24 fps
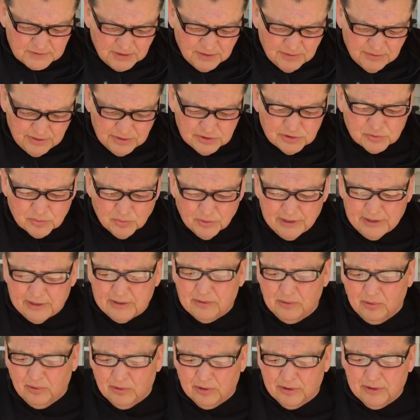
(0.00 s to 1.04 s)
this week,
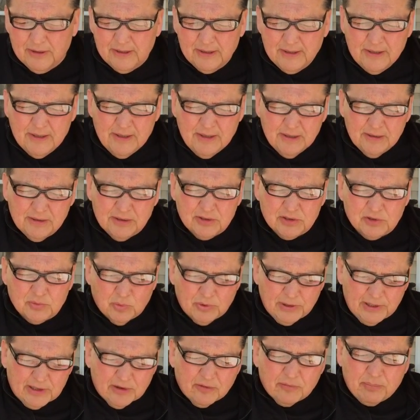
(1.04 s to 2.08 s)
Lord, this
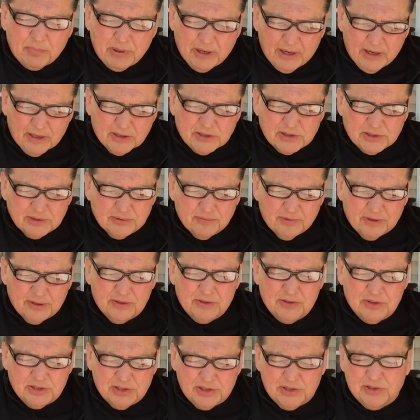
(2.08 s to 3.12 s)
week of passion what
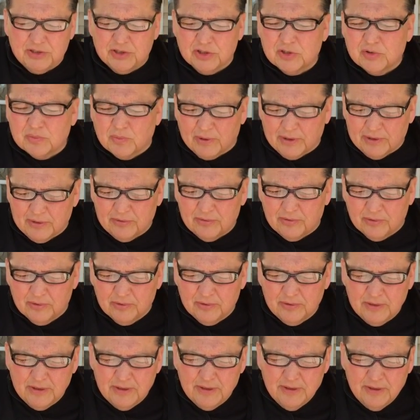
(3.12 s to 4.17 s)
Jesus went through.
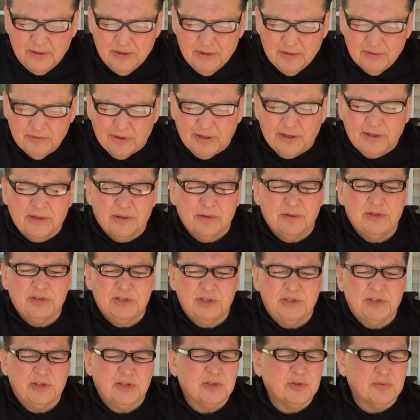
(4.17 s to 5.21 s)
Thank you,
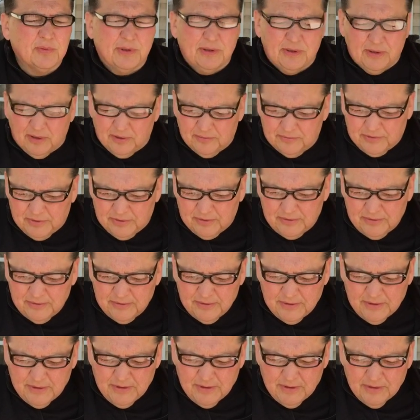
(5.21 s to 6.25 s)
Jesus. We love you.
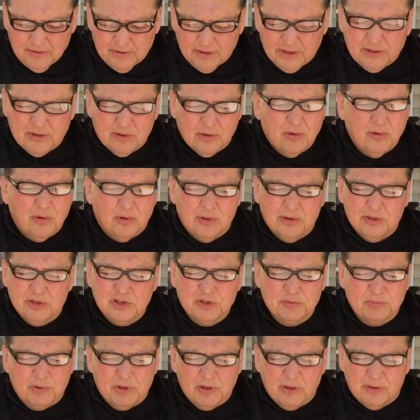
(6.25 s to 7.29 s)
Thank you, Holy
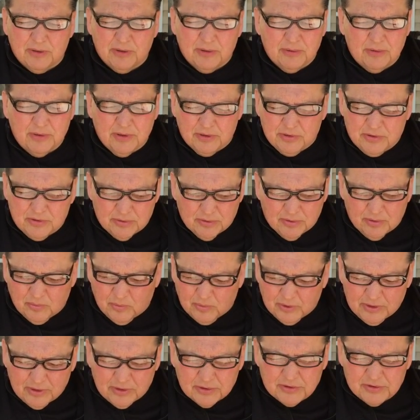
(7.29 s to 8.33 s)
Spirit, that you are
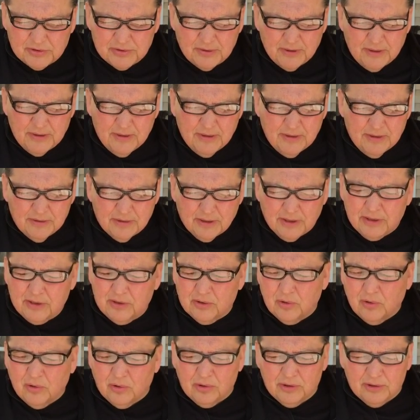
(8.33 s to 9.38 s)
with us. Thank
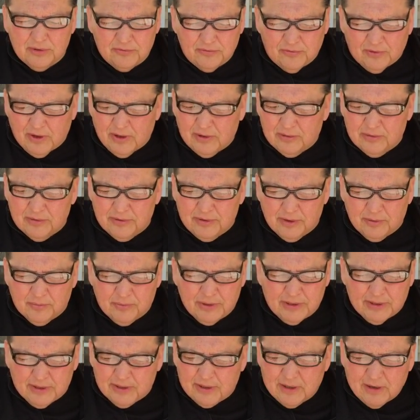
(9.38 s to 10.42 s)
you, Holy Father, that we
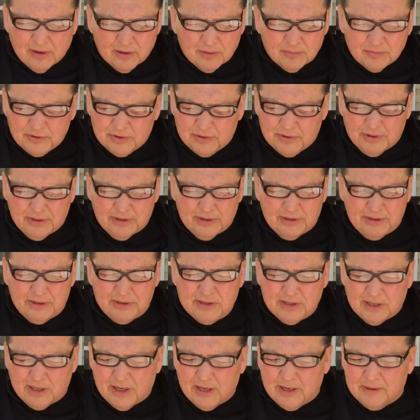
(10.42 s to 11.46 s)
can come to you at any
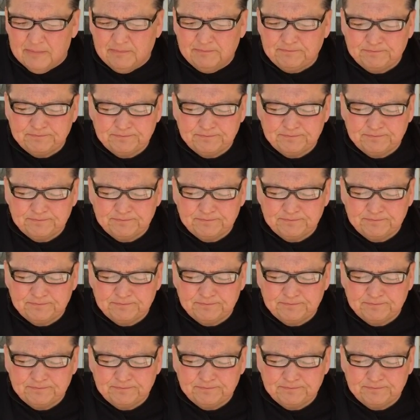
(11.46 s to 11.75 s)
time,